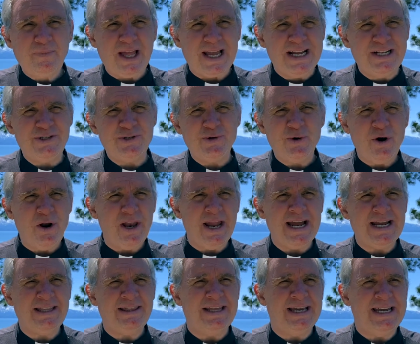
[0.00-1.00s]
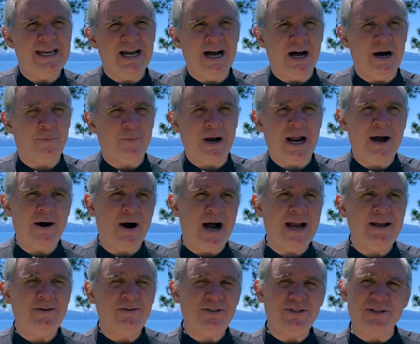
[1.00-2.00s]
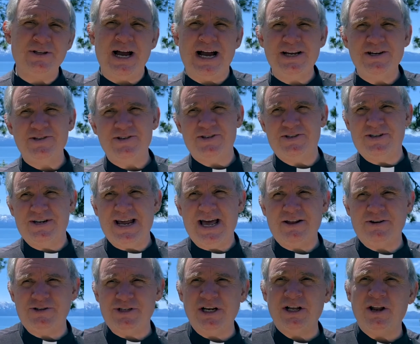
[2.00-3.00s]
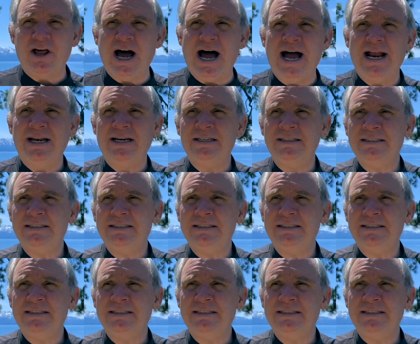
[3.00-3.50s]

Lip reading: it's sort of like I use this analogy a lot.